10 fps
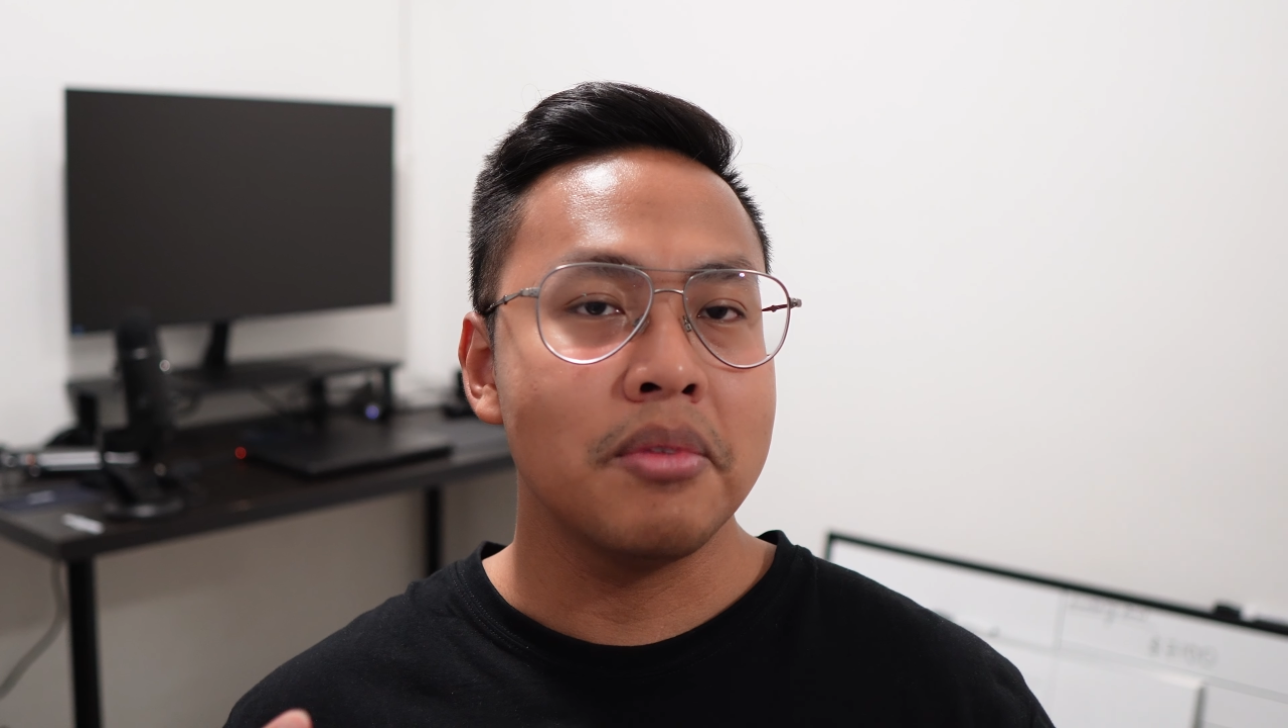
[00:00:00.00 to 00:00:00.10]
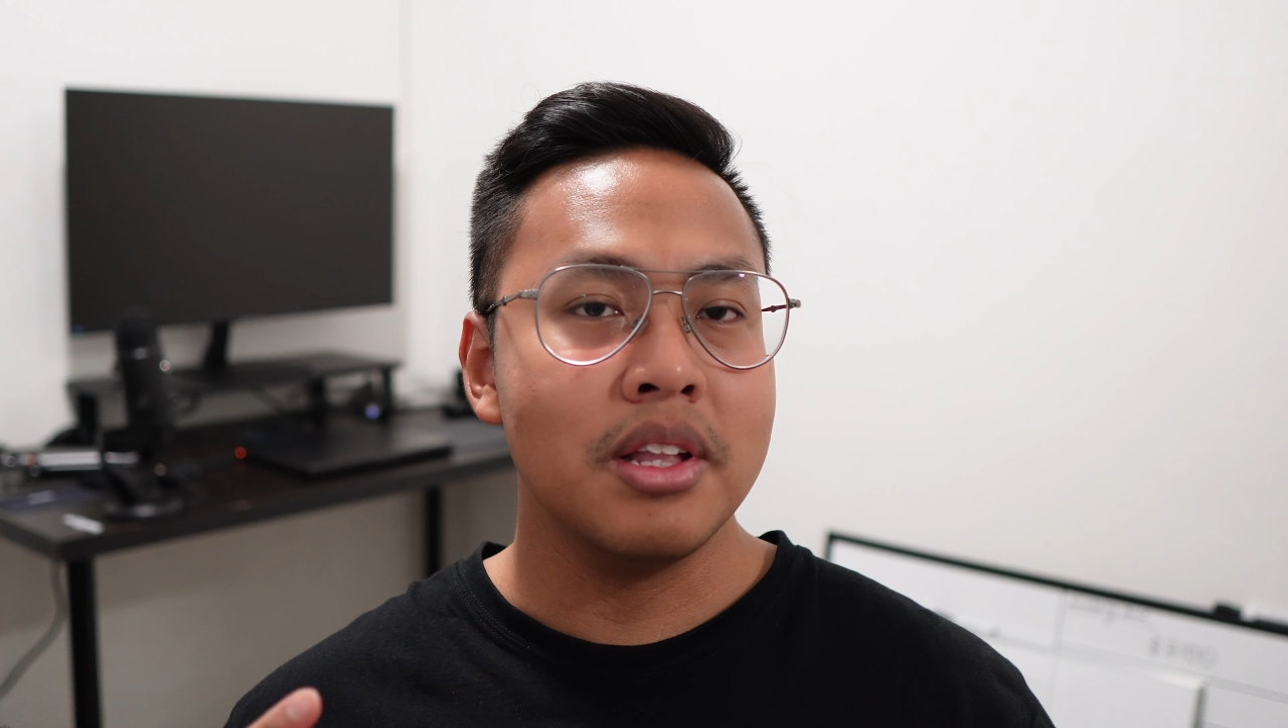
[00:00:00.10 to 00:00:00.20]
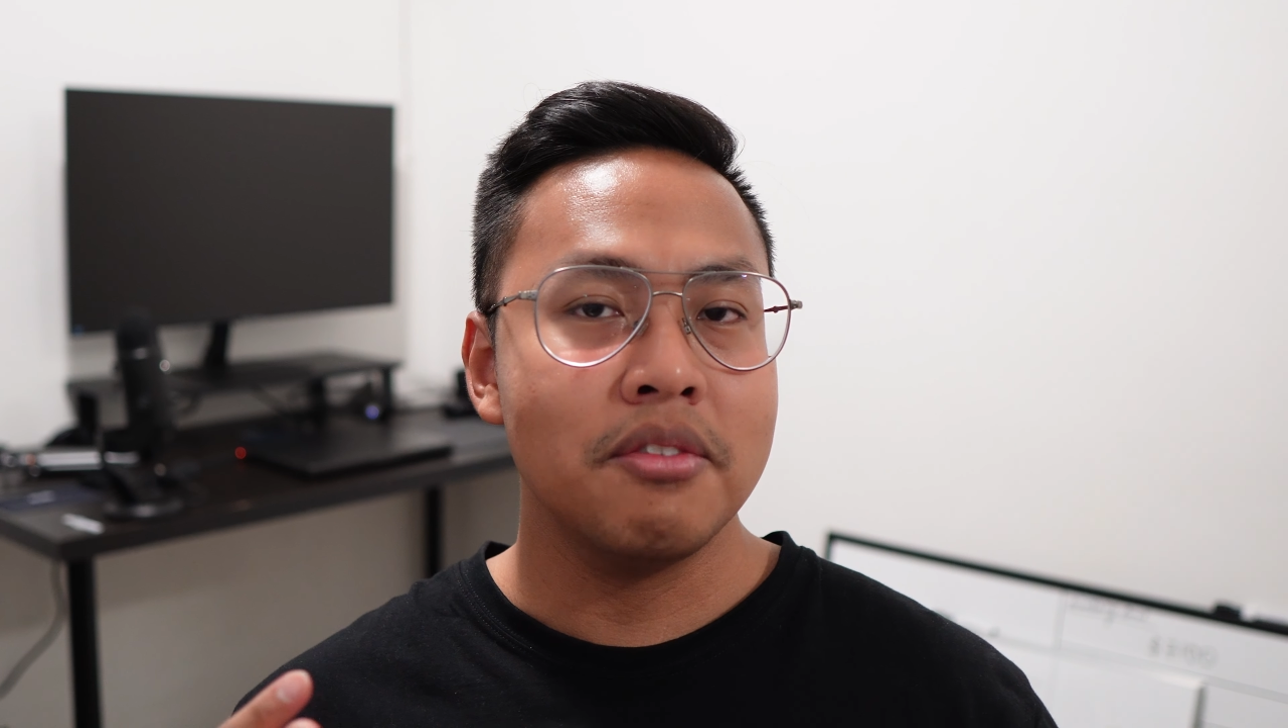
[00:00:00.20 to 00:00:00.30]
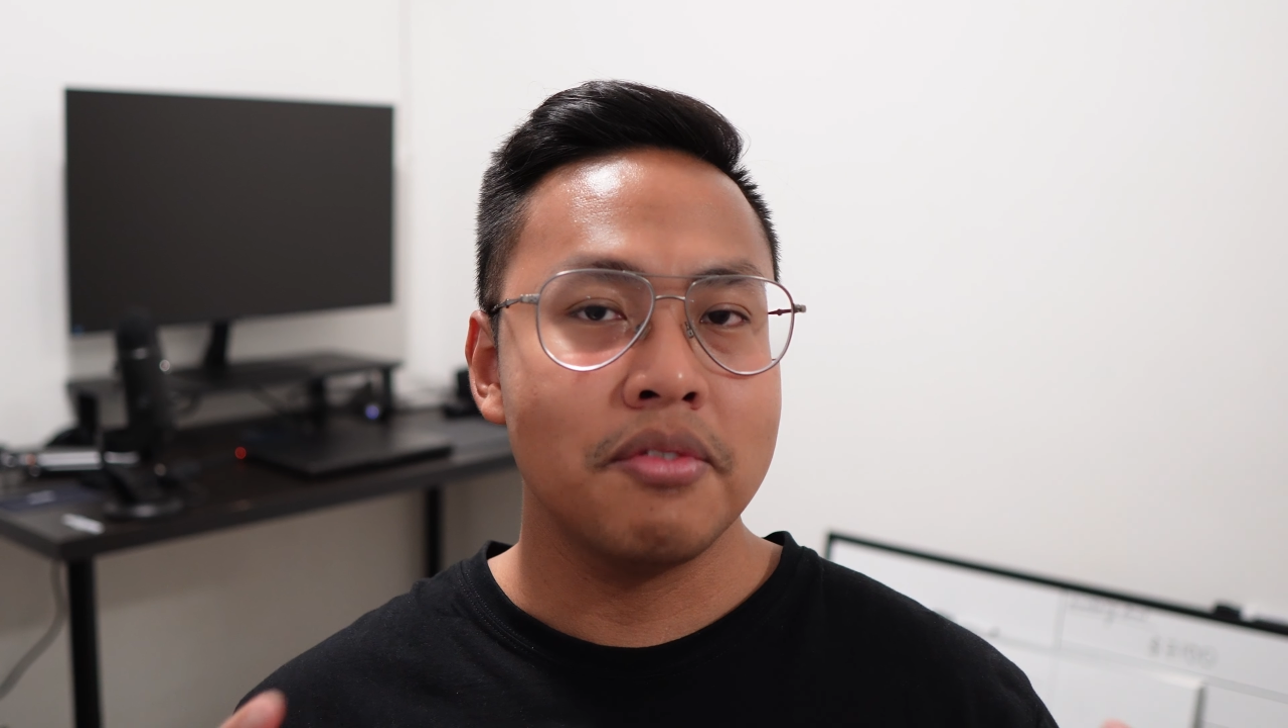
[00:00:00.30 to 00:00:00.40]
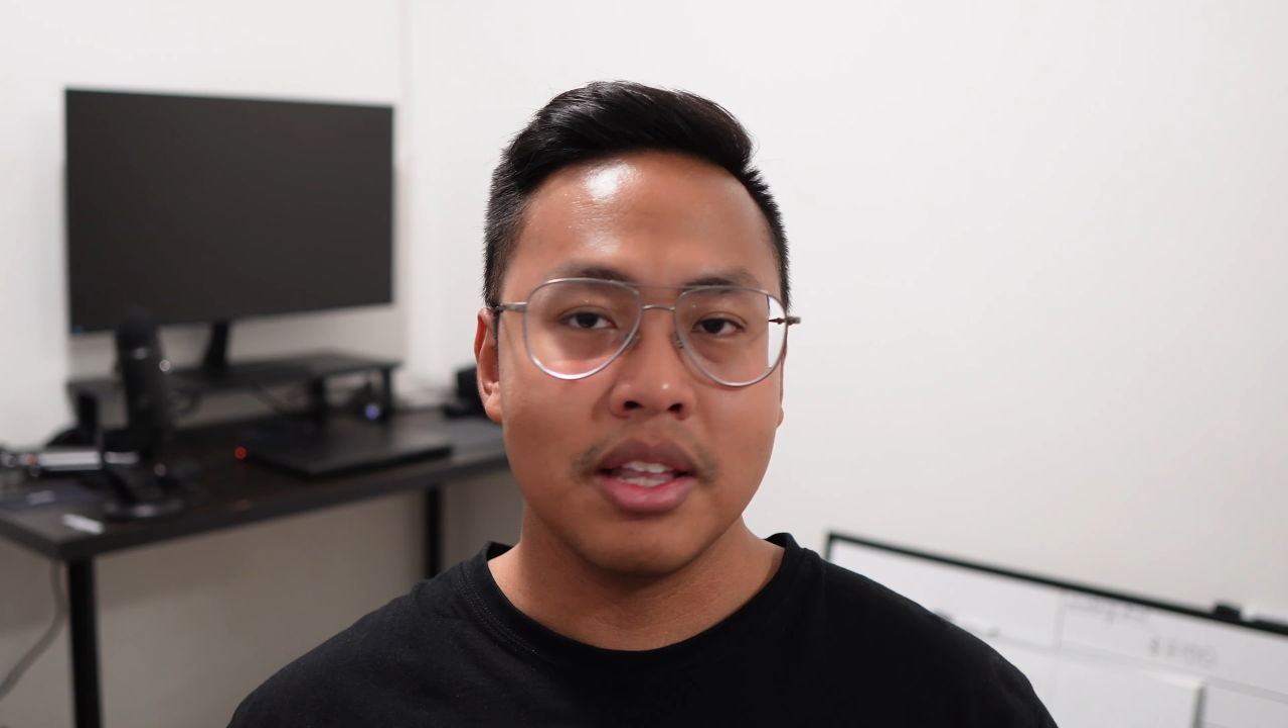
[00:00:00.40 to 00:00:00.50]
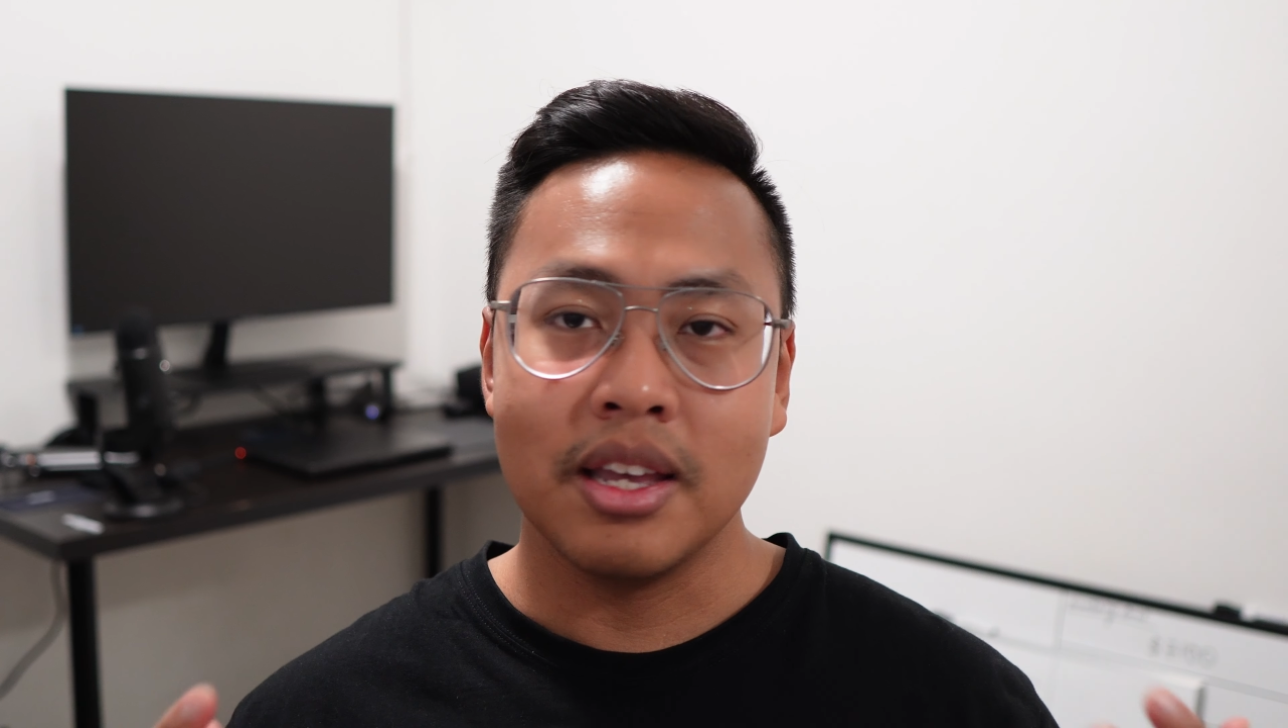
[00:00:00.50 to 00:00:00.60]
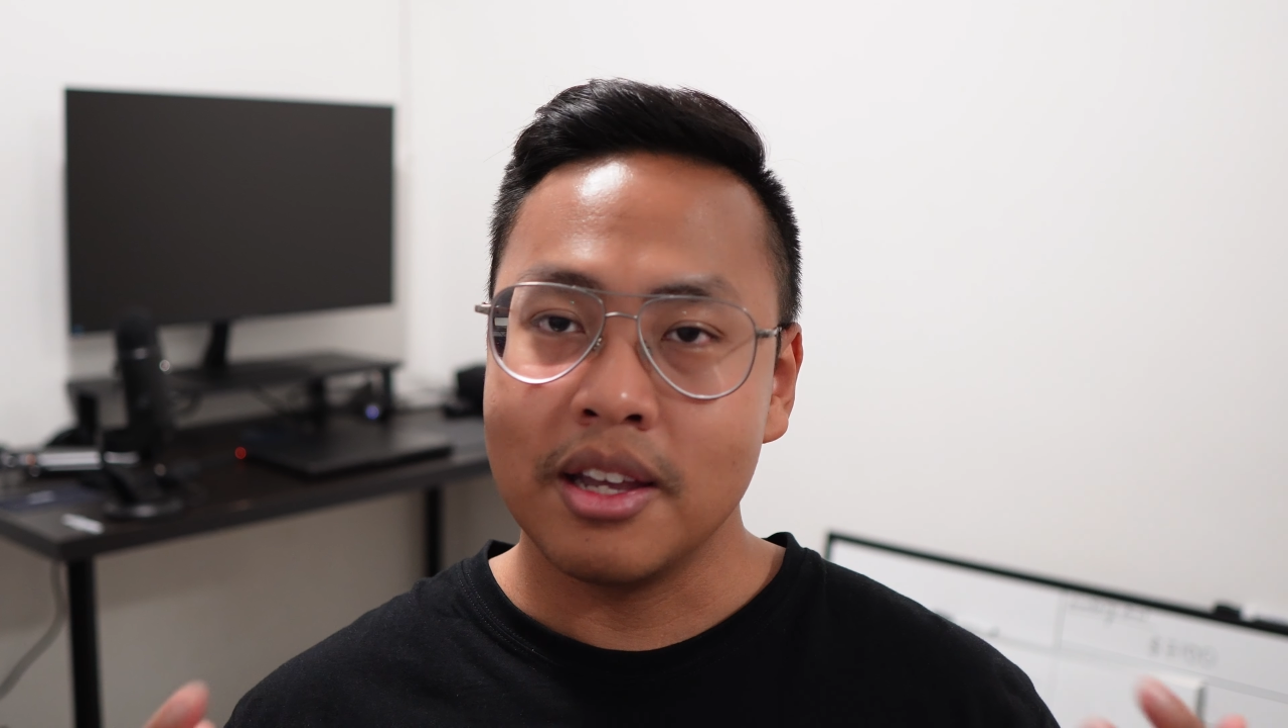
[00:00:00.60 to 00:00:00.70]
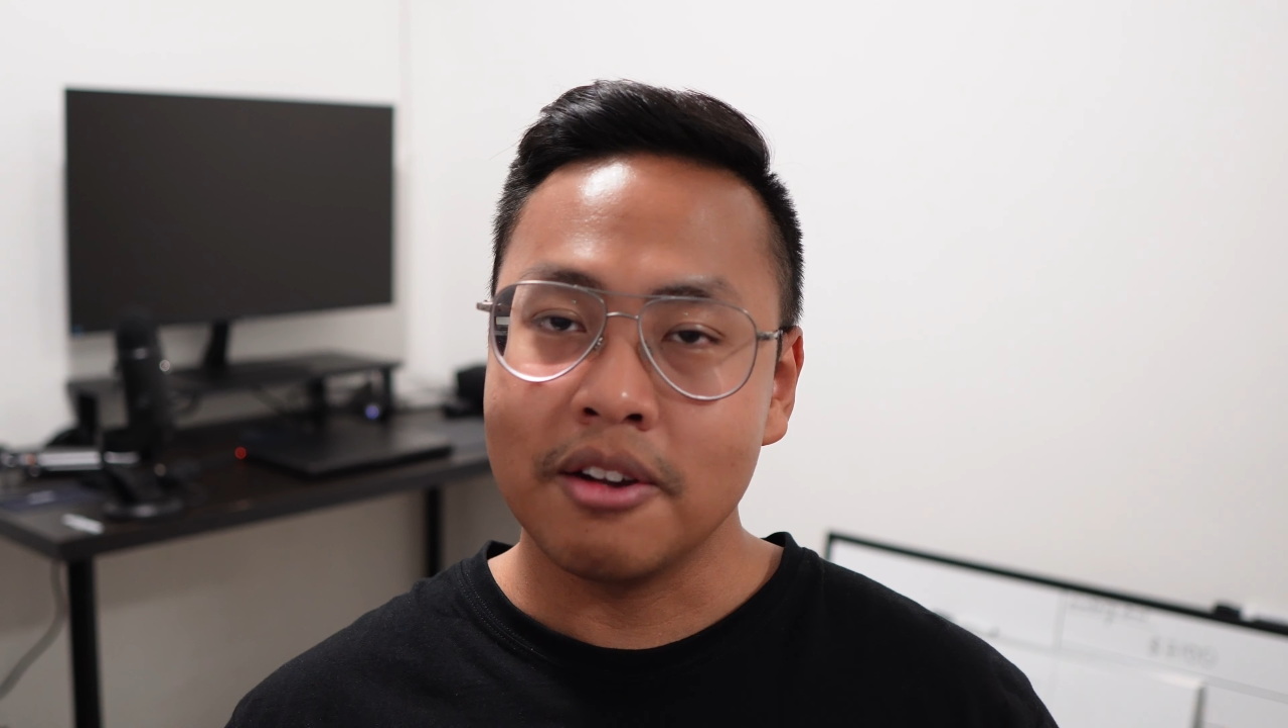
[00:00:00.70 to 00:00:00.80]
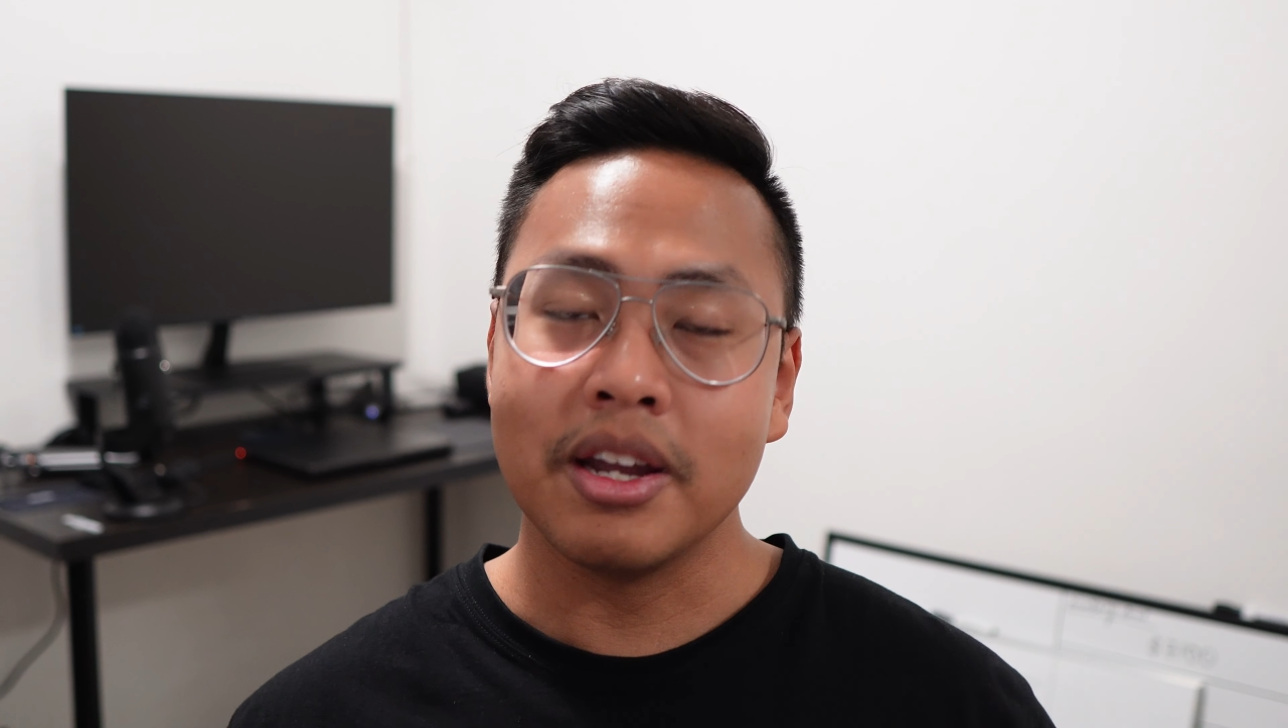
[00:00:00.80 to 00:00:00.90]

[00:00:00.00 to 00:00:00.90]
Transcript: really feeling